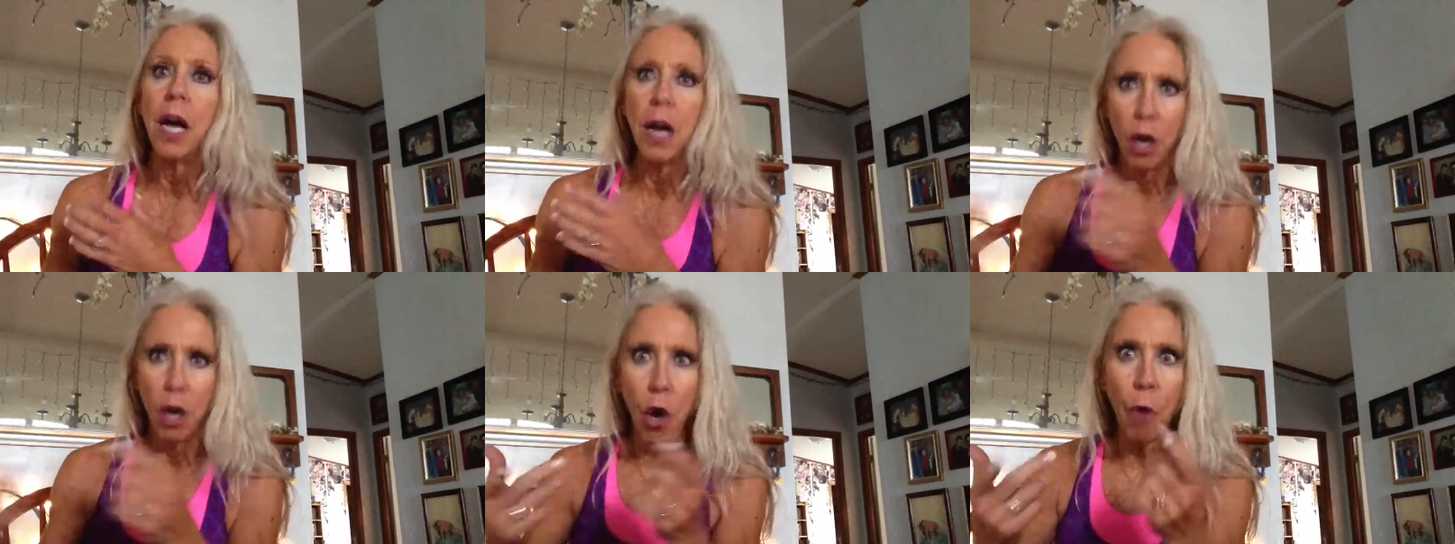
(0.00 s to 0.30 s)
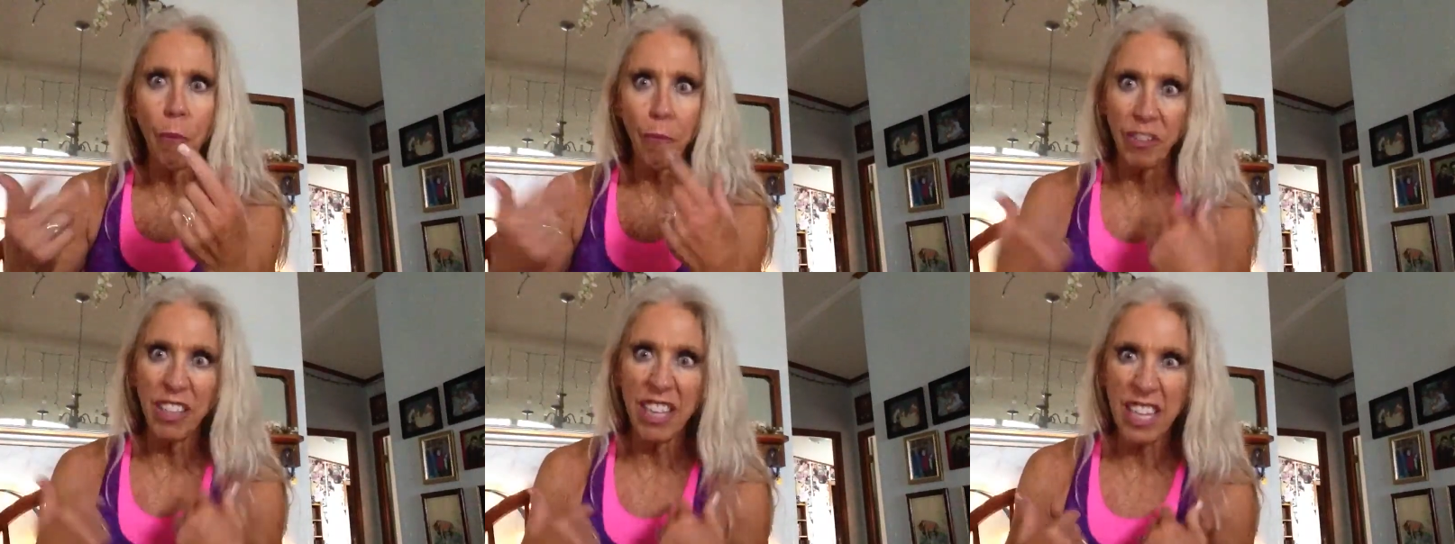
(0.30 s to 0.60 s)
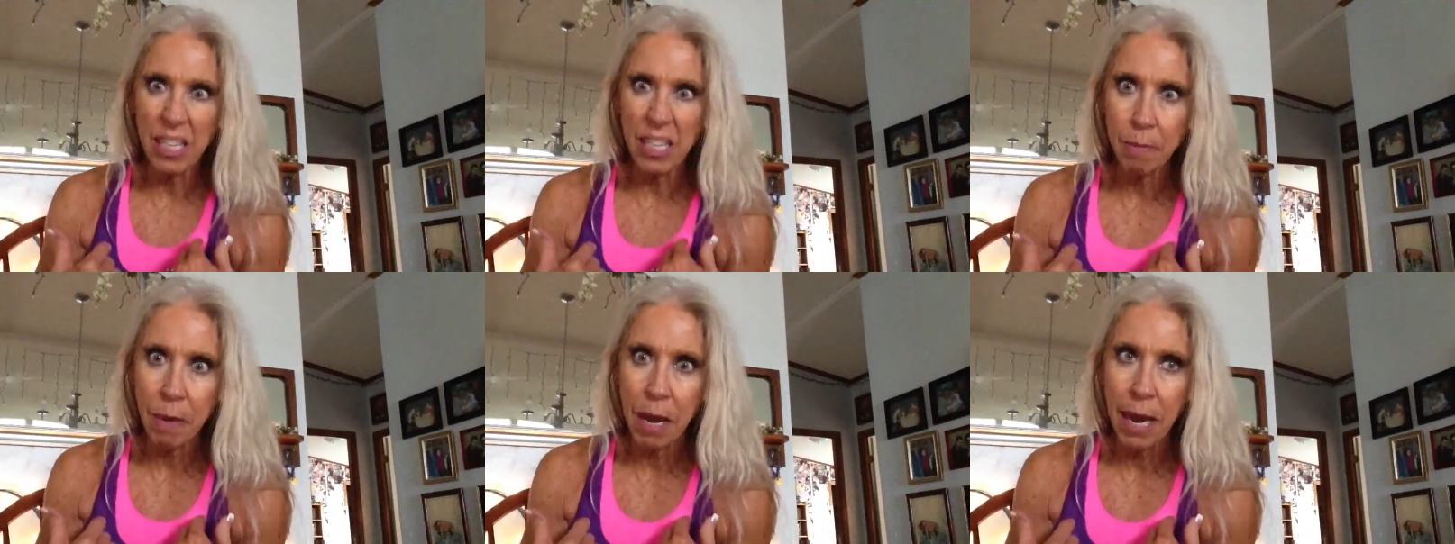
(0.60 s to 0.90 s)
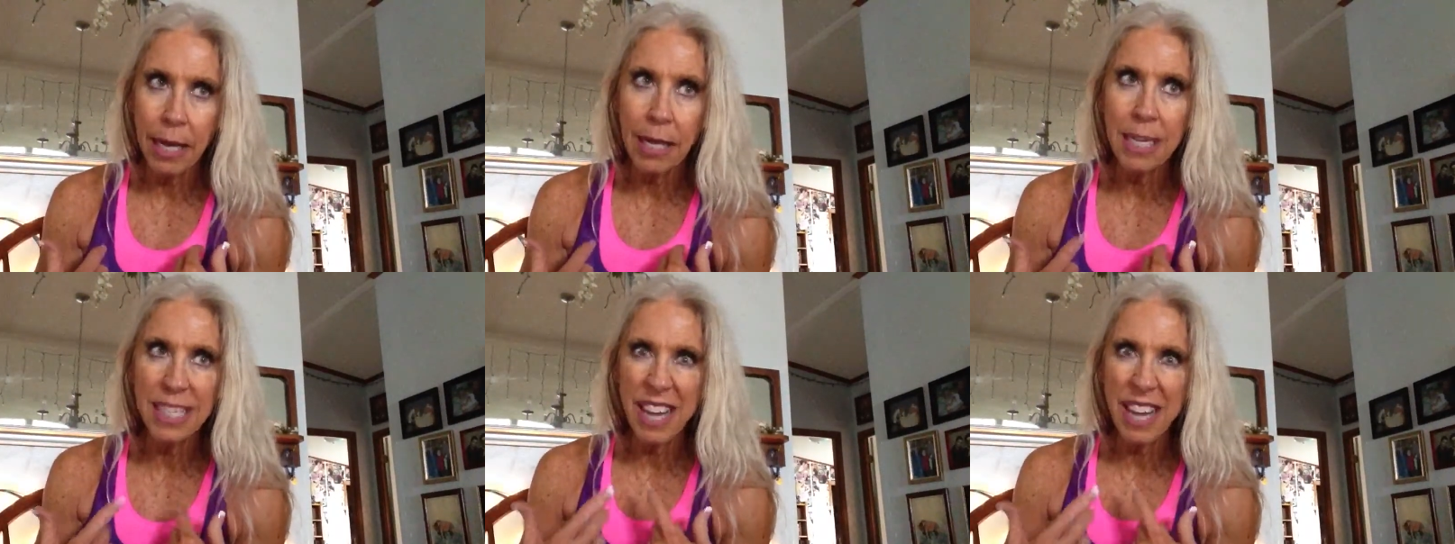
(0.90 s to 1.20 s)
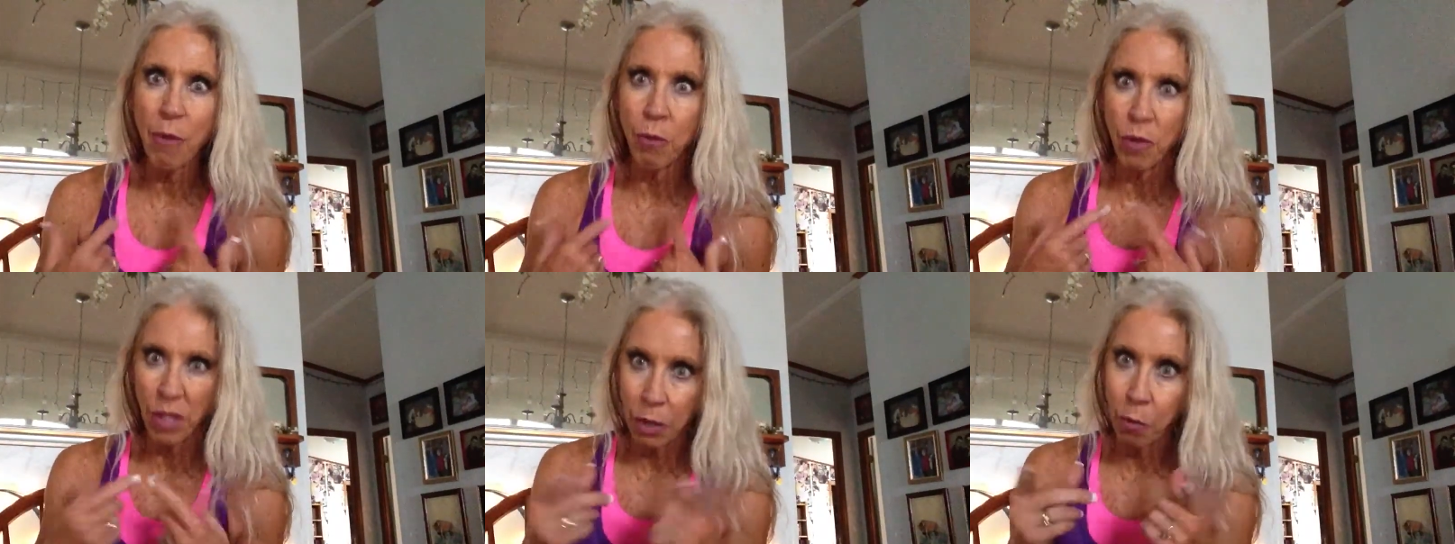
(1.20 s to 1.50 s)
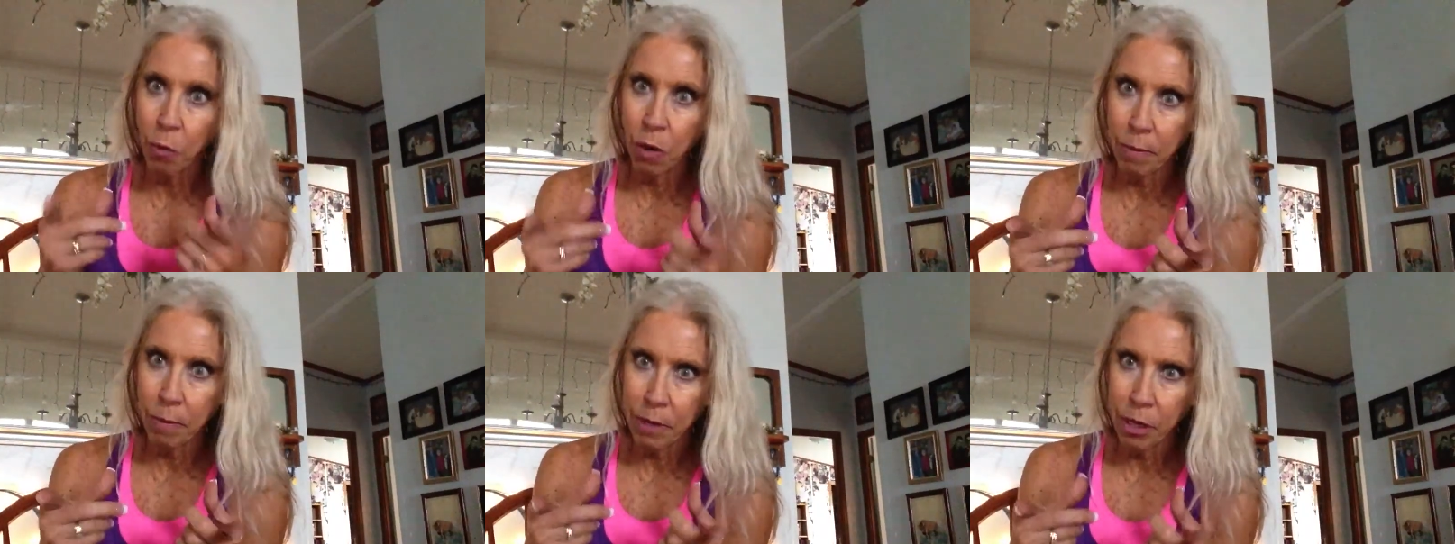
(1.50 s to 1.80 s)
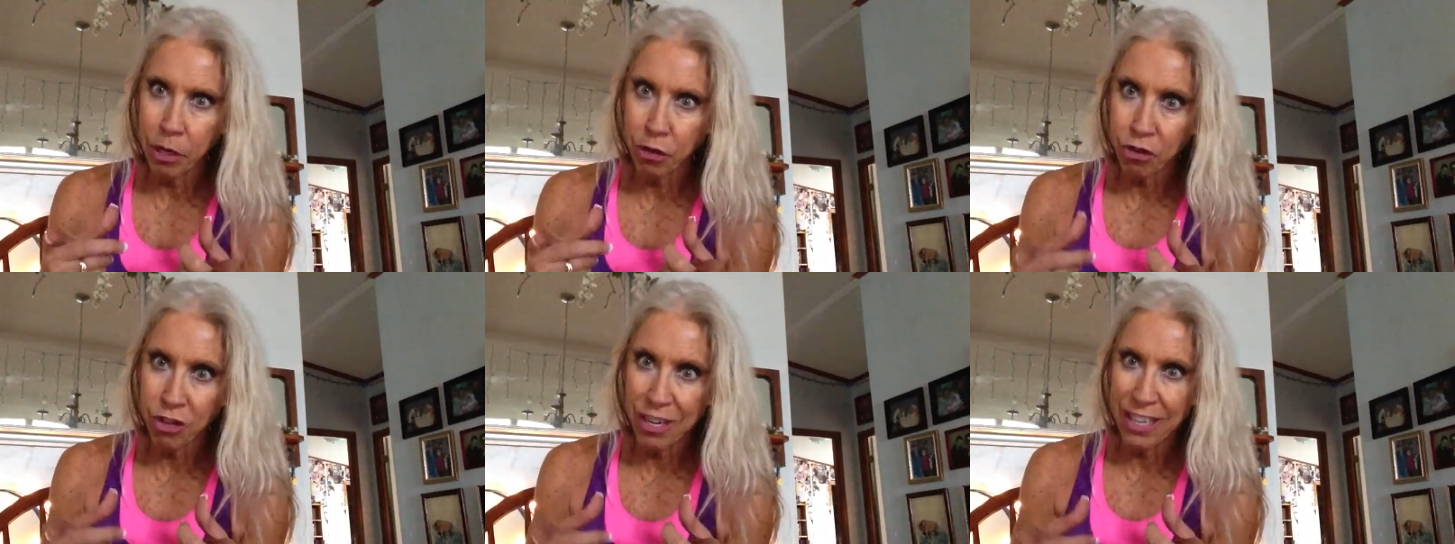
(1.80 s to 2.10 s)
Hopefully it's mine because I really want to be
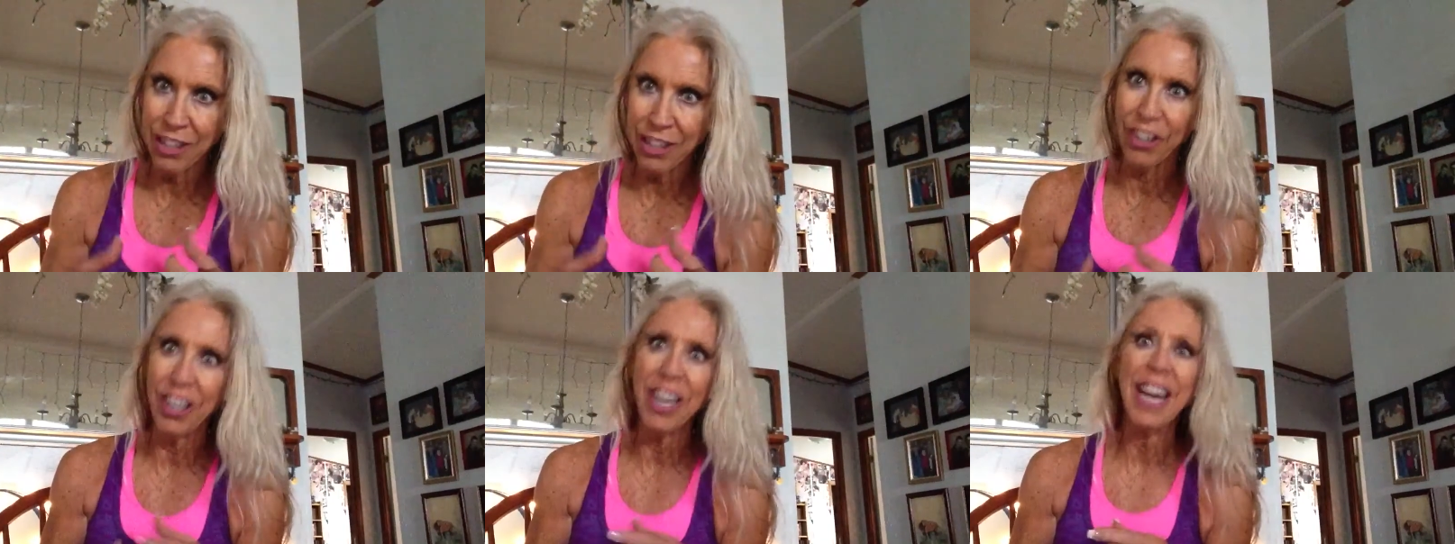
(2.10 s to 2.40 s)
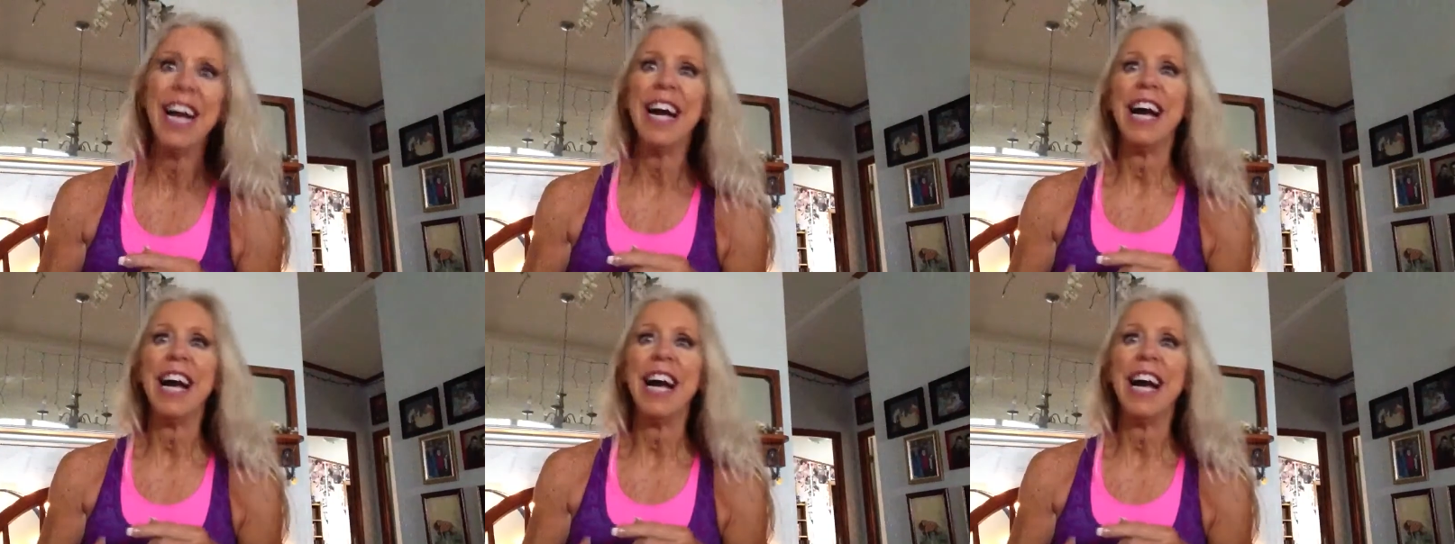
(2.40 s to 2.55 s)
your trainer.